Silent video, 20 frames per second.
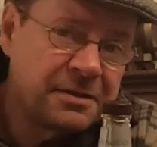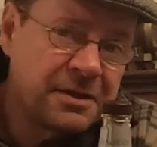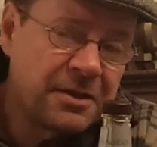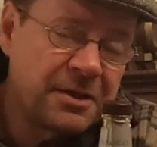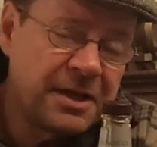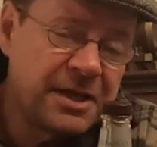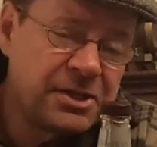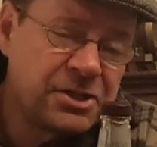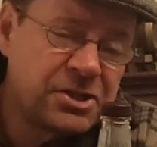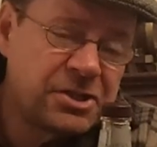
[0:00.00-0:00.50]

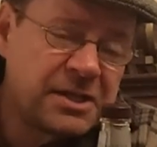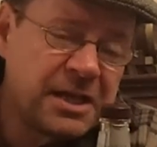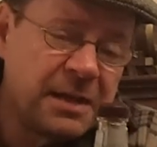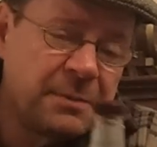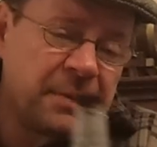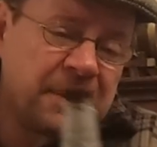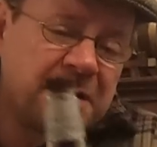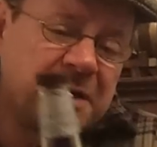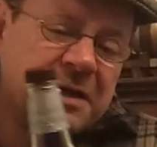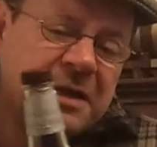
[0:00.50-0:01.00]
Another age
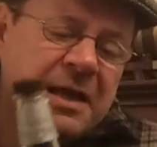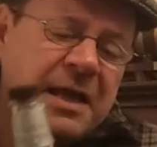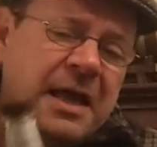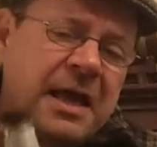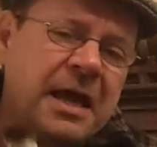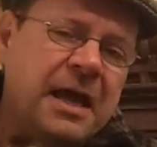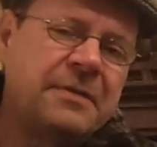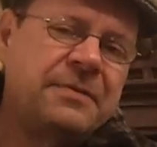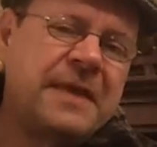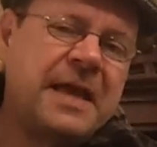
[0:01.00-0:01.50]
statement.
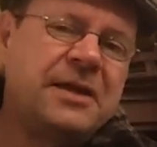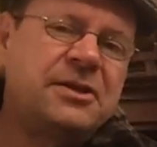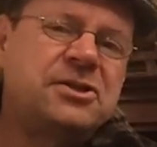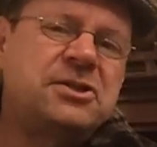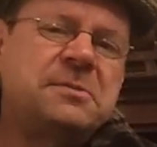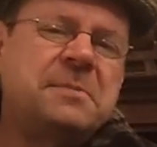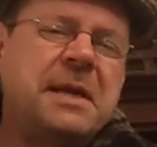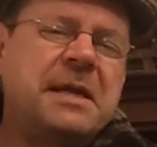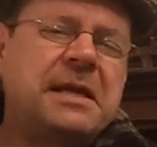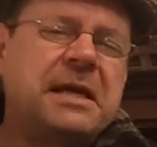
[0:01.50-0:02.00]
And then
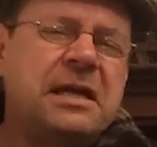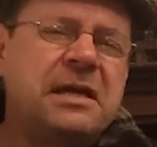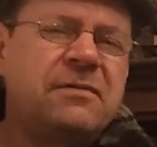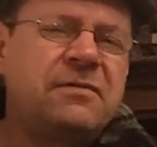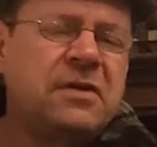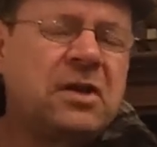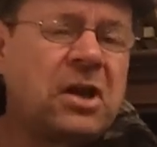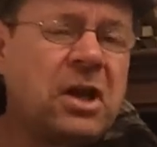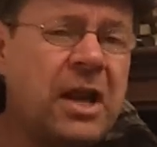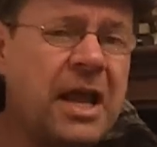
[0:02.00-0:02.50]
to make it
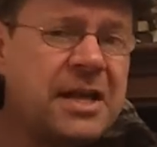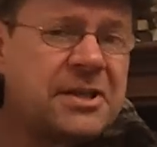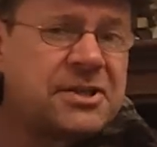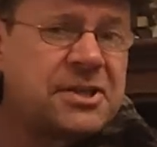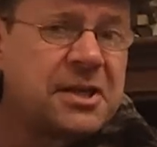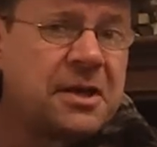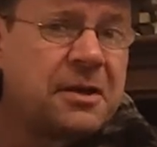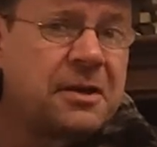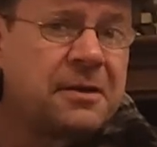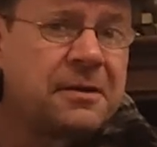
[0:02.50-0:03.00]
even
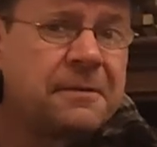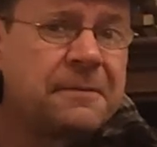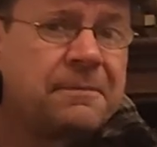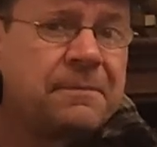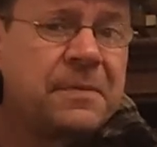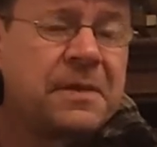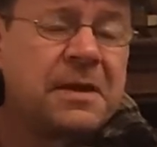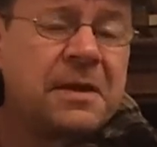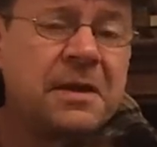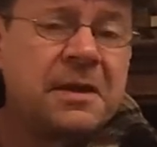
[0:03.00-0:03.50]
classier,
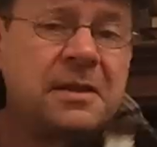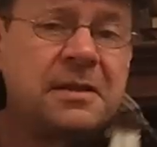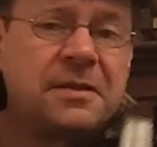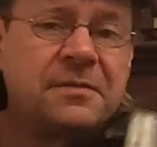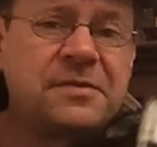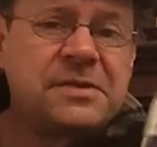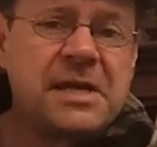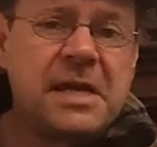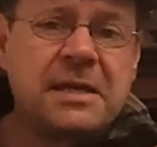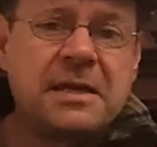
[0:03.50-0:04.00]

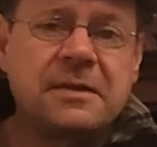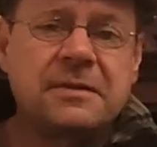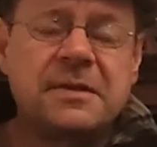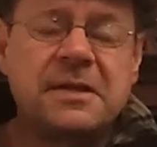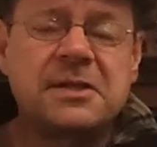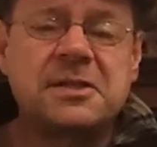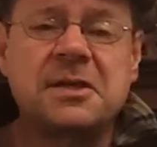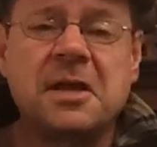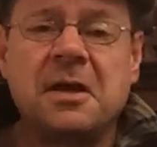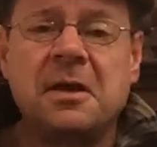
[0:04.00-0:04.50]
they've taken
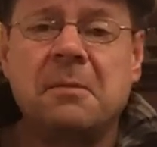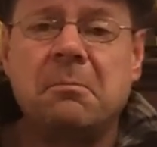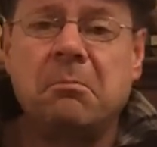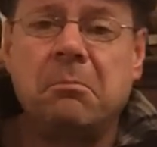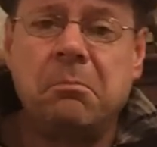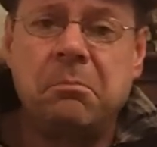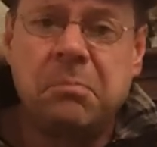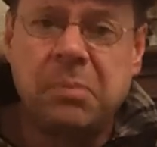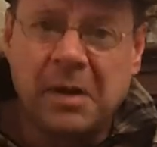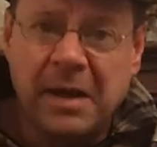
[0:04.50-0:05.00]
this
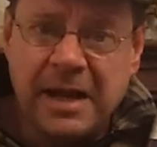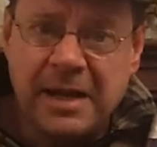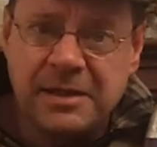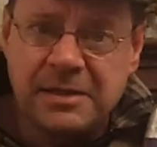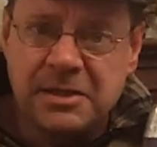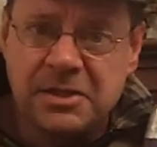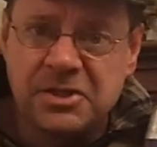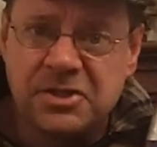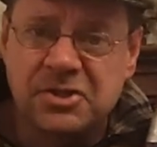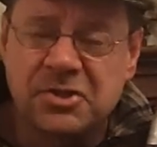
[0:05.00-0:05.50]

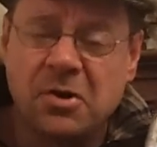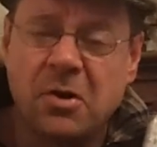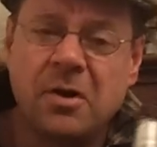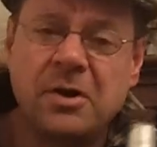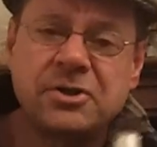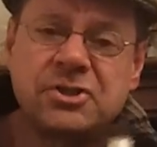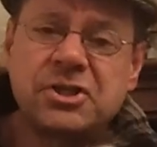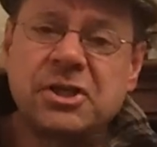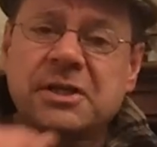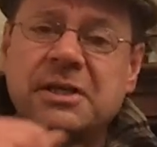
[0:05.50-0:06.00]
blended
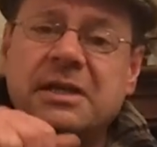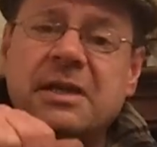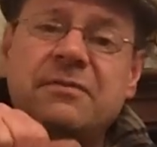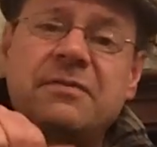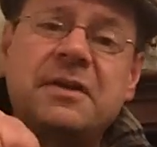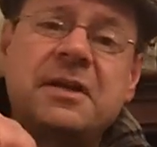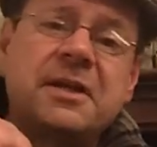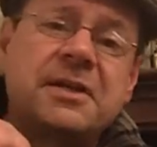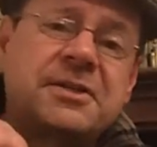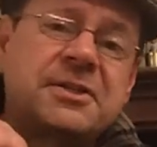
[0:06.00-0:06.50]
Scotch and
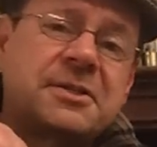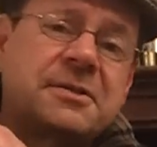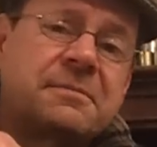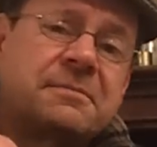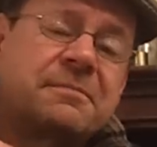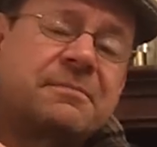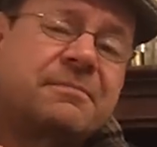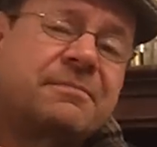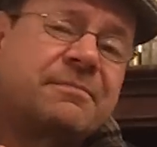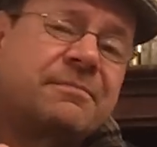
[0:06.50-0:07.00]
given it
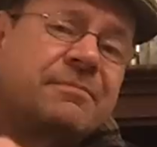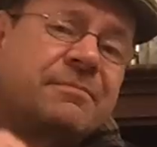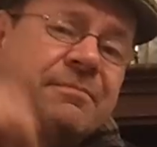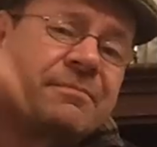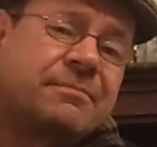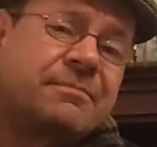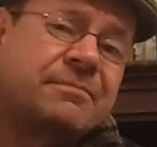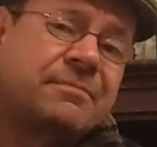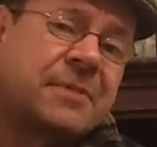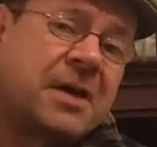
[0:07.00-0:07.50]

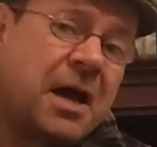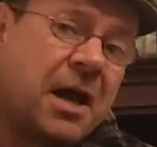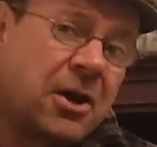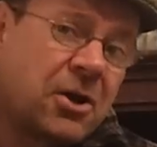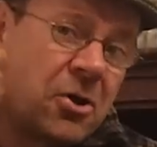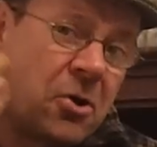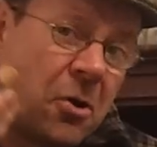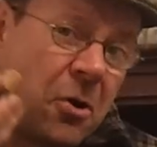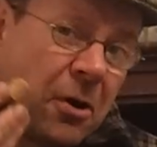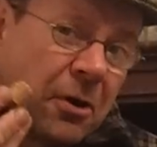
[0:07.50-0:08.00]

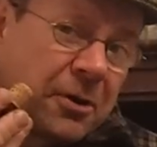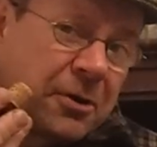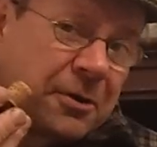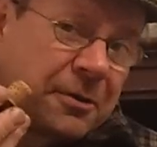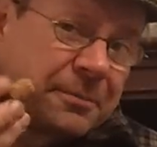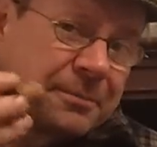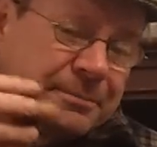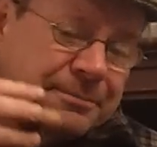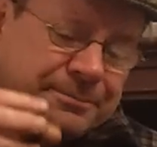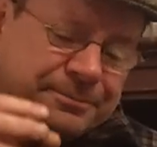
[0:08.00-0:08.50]
a
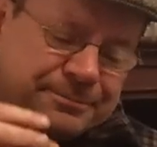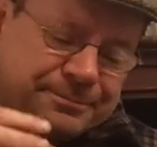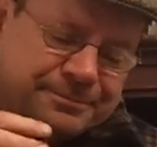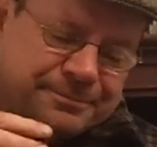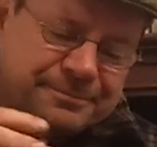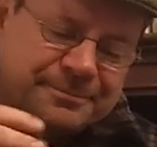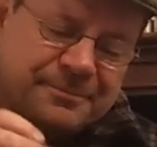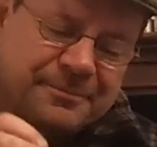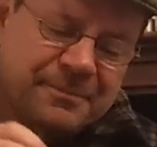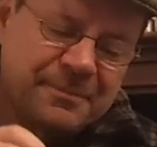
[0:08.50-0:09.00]
cork,
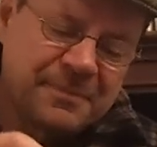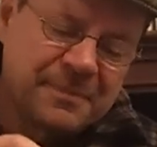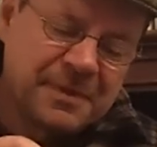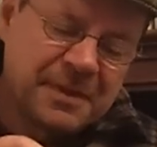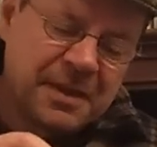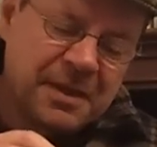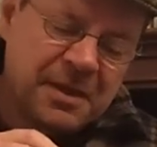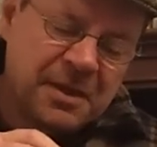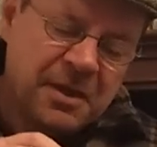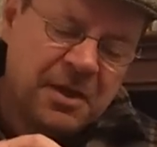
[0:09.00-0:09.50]

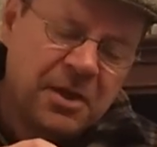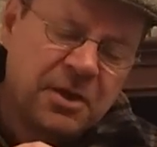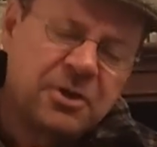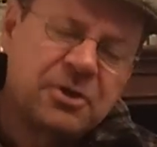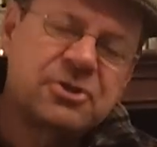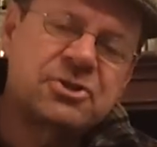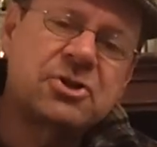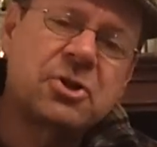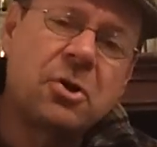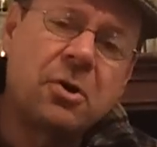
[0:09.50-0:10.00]

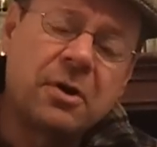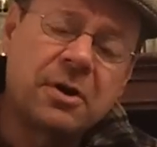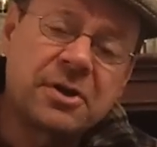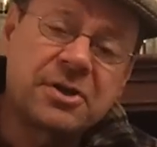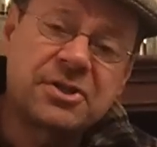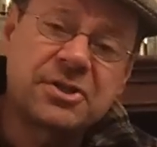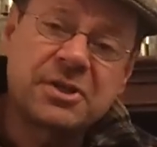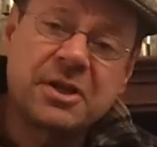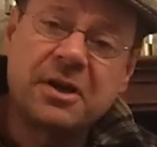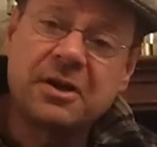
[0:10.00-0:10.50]
because
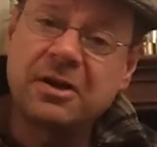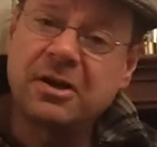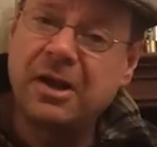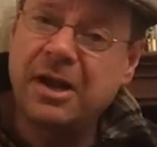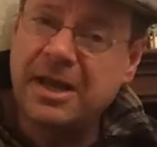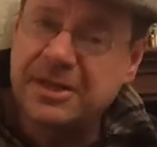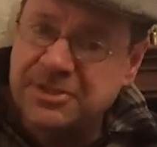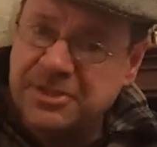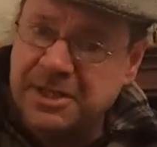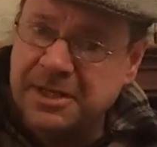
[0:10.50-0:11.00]
corks are
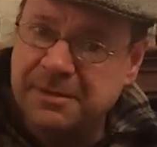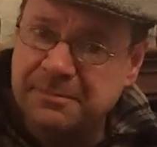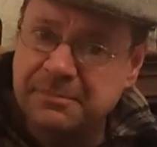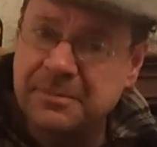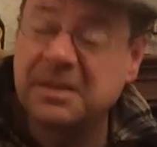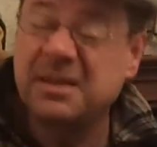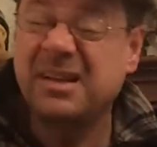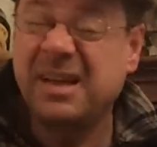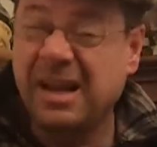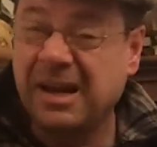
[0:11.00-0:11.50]
classy,
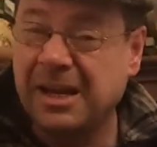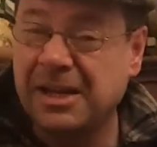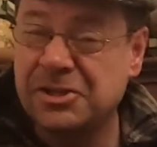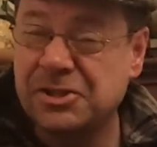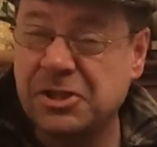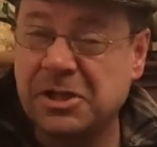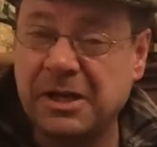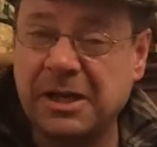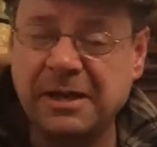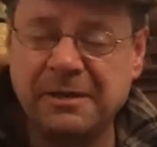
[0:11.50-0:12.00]

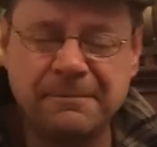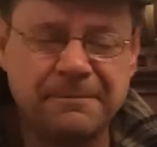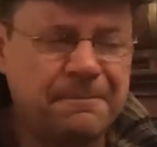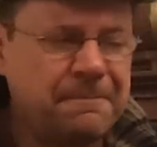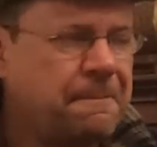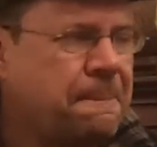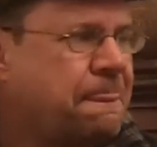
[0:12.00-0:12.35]
allegedly.